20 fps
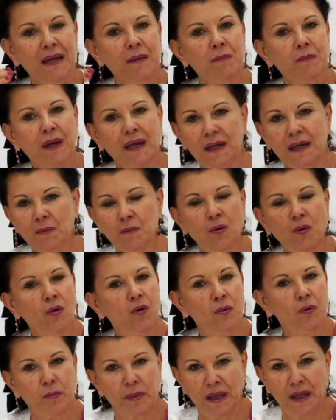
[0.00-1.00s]
many more
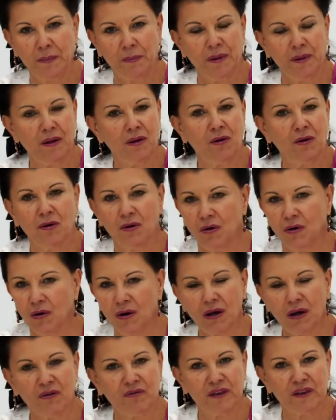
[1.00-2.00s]
people all
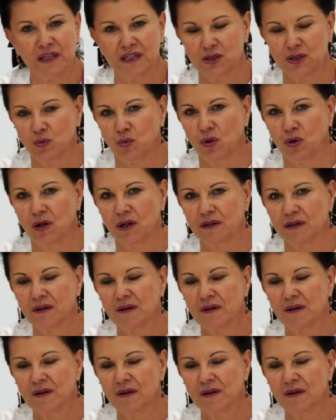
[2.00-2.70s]
over this world.